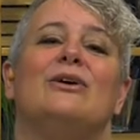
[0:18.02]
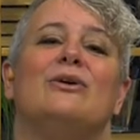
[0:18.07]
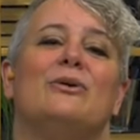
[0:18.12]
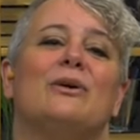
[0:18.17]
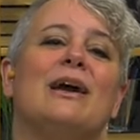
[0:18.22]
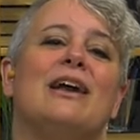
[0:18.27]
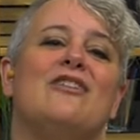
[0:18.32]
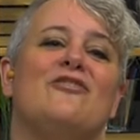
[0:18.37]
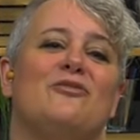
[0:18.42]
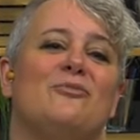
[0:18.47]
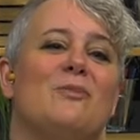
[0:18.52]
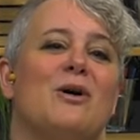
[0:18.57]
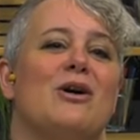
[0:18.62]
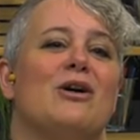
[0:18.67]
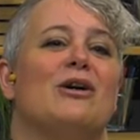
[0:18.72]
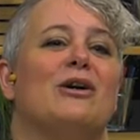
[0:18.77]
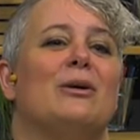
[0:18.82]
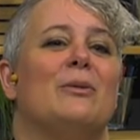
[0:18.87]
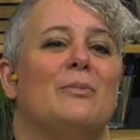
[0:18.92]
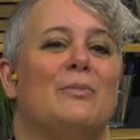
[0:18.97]
Creative
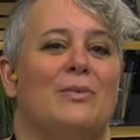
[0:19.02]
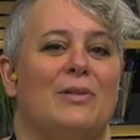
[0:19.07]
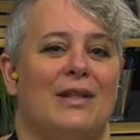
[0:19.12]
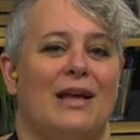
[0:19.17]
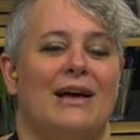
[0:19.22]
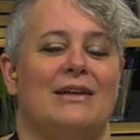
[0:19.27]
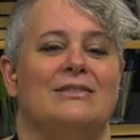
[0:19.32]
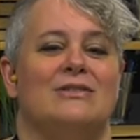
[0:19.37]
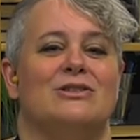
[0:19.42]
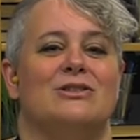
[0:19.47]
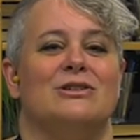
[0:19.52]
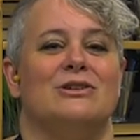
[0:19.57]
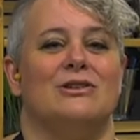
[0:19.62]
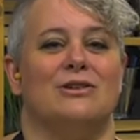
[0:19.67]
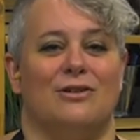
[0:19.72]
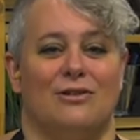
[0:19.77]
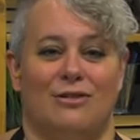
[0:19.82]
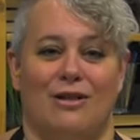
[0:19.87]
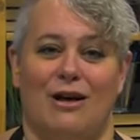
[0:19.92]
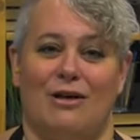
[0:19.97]
Mark
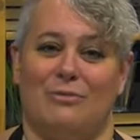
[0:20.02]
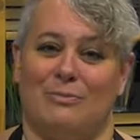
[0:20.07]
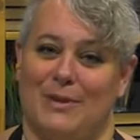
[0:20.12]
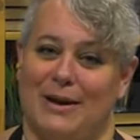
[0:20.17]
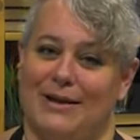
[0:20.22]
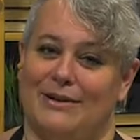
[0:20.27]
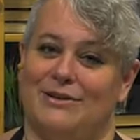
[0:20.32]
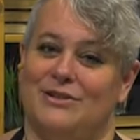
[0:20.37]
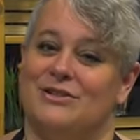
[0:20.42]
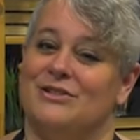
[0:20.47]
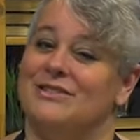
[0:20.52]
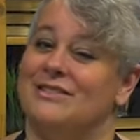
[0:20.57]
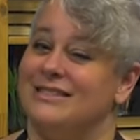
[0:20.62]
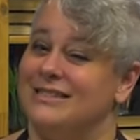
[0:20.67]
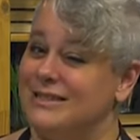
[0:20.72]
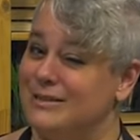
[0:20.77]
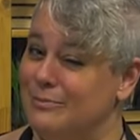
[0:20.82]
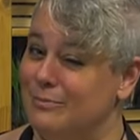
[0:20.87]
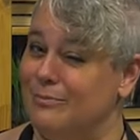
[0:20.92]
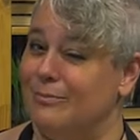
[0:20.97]
plaster cloth
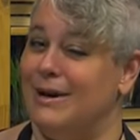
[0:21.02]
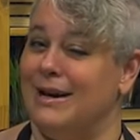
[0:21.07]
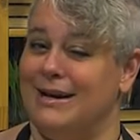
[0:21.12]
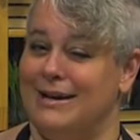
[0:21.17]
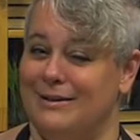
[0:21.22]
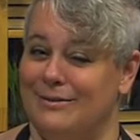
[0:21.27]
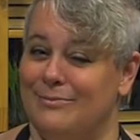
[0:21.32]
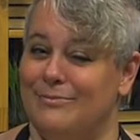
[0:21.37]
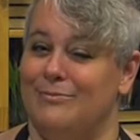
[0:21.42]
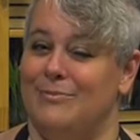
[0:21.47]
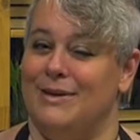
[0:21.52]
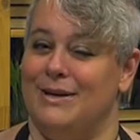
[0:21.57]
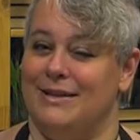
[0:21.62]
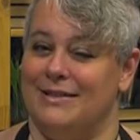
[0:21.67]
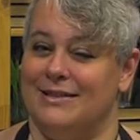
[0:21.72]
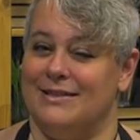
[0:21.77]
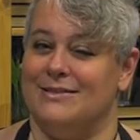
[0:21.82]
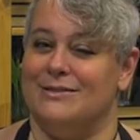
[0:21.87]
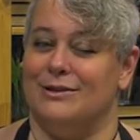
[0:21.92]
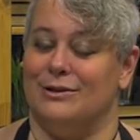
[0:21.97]
bandages might be
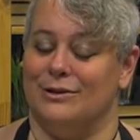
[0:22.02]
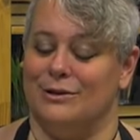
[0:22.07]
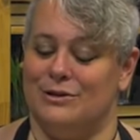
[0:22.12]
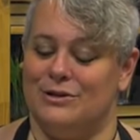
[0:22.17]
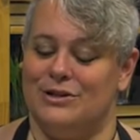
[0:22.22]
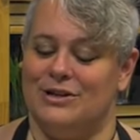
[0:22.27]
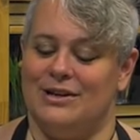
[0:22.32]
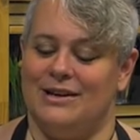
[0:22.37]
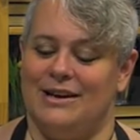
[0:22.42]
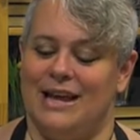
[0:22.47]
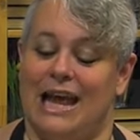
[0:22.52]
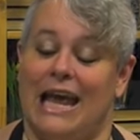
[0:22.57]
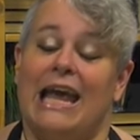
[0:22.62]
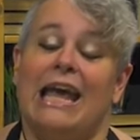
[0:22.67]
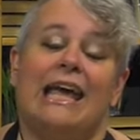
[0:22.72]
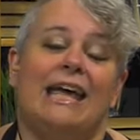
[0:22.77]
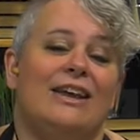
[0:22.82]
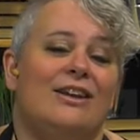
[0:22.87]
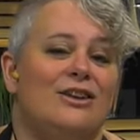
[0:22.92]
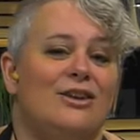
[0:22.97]
the solution,
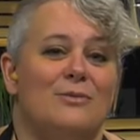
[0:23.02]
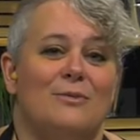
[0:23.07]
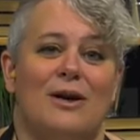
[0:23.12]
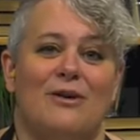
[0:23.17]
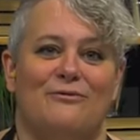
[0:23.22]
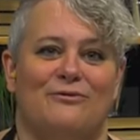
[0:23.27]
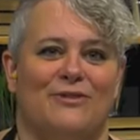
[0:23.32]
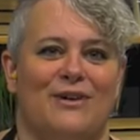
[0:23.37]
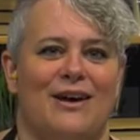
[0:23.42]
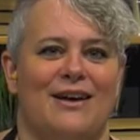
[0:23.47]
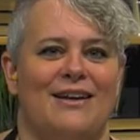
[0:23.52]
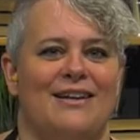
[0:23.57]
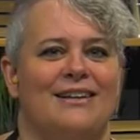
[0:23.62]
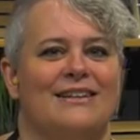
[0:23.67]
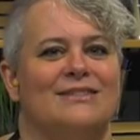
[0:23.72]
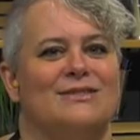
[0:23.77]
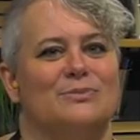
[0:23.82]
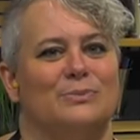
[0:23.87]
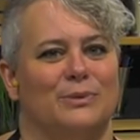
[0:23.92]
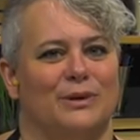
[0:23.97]
and you might find
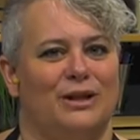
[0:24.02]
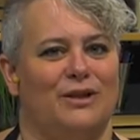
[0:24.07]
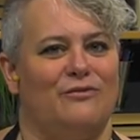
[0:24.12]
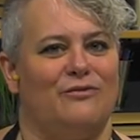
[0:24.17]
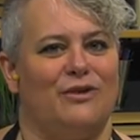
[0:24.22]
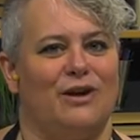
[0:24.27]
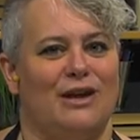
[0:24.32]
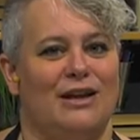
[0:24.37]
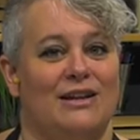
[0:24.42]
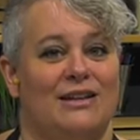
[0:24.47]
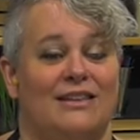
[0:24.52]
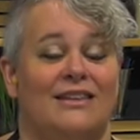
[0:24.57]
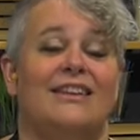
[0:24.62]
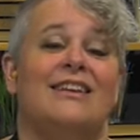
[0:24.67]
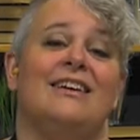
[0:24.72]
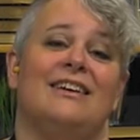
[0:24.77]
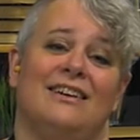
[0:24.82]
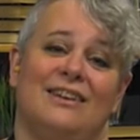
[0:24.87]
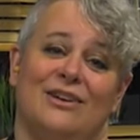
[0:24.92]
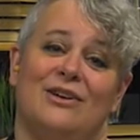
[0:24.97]
it's really fun and
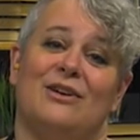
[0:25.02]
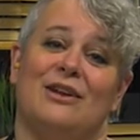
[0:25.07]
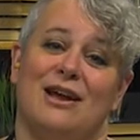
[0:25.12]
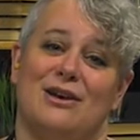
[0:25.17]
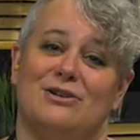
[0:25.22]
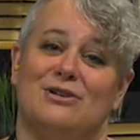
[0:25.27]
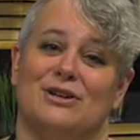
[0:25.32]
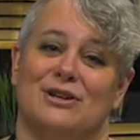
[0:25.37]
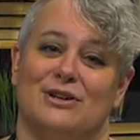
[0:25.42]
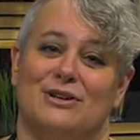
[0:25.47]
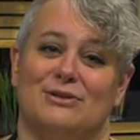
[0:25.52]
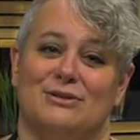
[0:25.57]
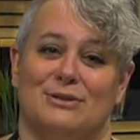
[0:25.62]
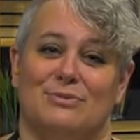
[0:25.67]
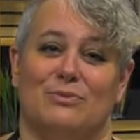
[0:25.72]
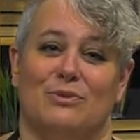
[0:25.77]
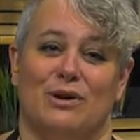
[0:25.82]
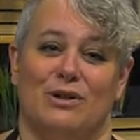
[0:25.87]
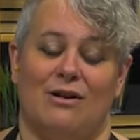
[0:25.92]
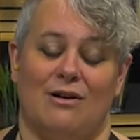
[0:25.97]
you can actually do
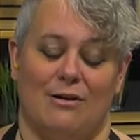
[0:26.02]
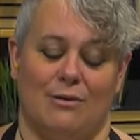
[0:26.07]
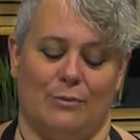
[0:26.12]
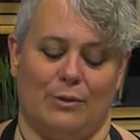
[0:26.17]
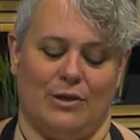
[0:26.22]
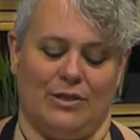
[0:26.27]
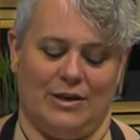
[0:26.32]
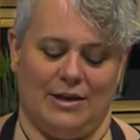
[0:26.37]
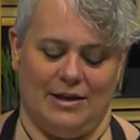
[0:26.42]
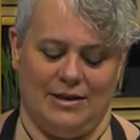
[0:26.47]
some real art with